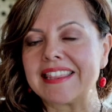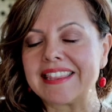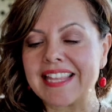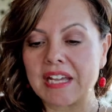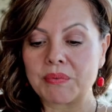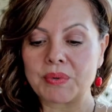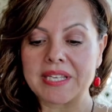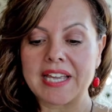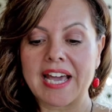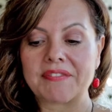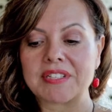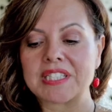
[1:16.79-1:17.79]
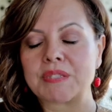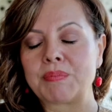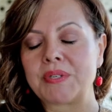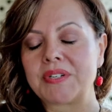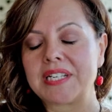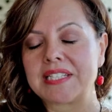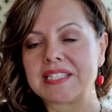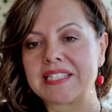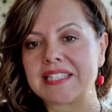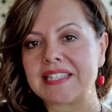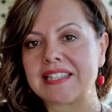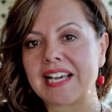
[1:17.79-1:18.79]
that we have experienced,
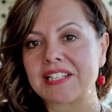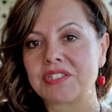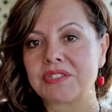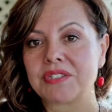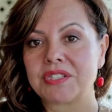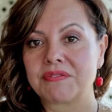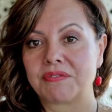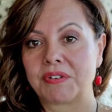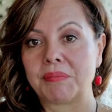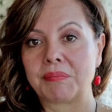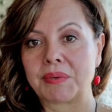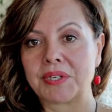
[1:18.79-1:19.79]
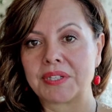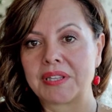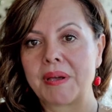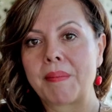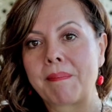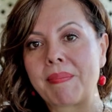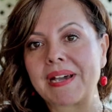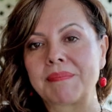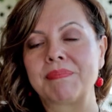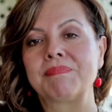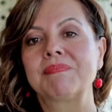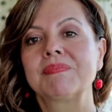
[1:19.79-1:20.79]
not just from birth, but
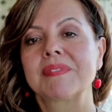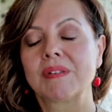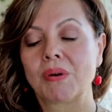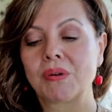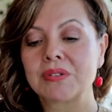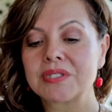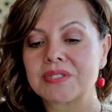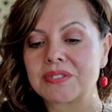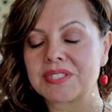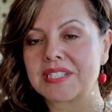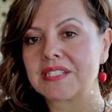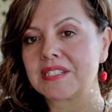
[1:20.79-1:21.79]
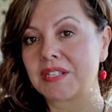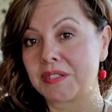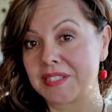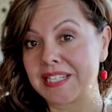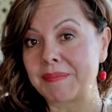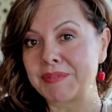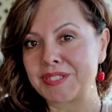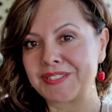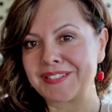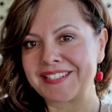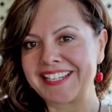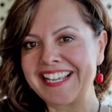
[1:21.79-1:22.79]
also since
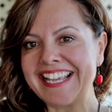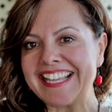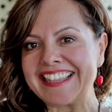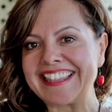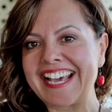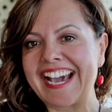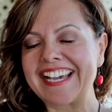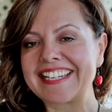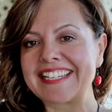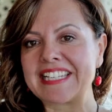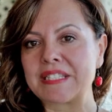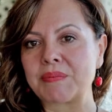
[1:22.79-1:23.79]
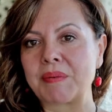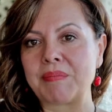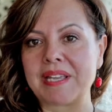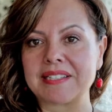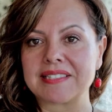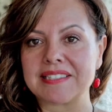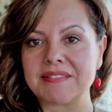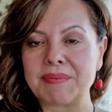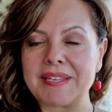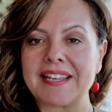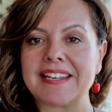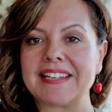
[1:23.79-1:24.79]
conception. That is what makes
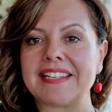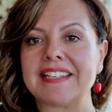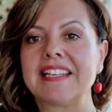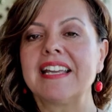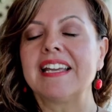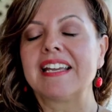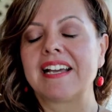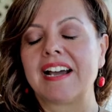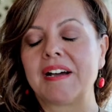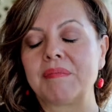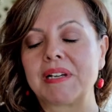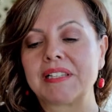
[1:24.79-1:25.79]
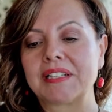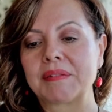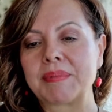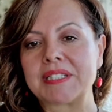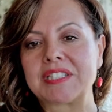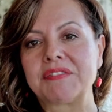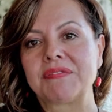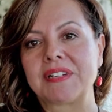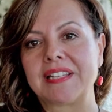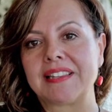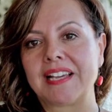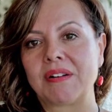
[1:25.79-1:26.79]
VNE a little bit
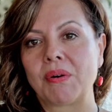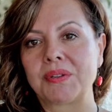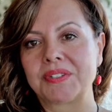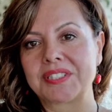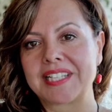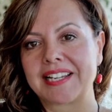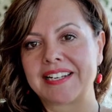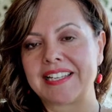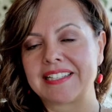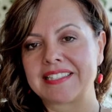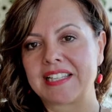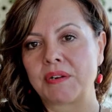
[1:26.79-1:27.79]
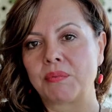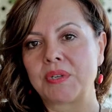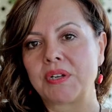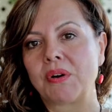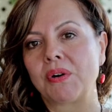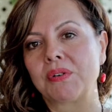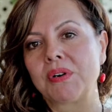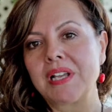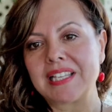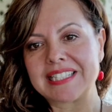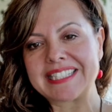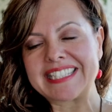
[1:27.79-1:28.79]
different than other techniques that we go
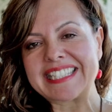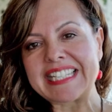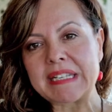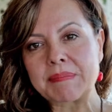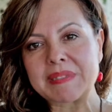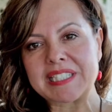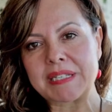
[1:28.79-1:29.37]
deep